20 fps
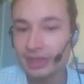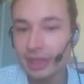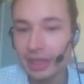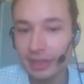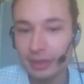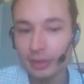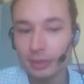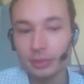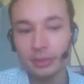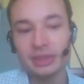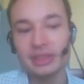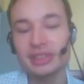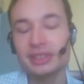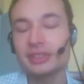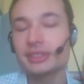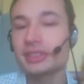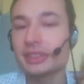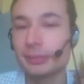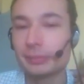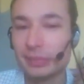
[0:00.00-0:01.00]
I already
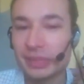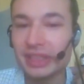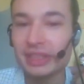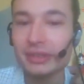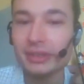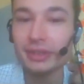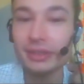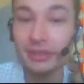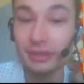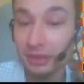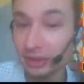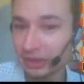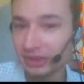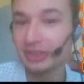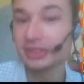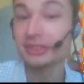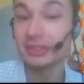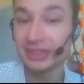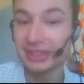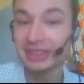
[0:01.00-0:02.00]
saw some player
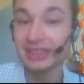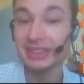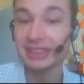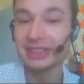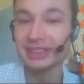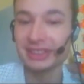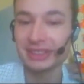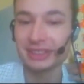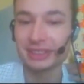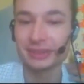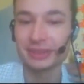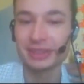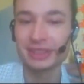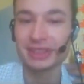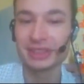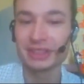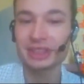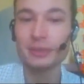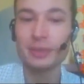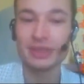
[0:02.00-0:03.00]
succeeding this
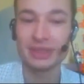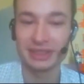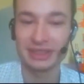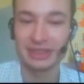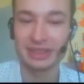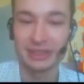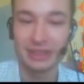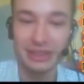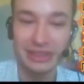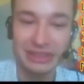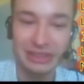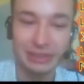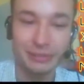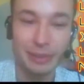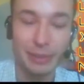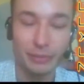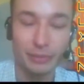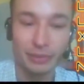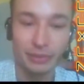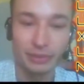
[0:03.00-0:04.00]
strategy when they lost the
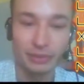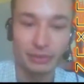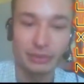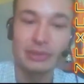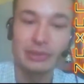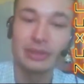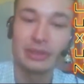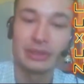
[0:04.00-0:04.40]
map control.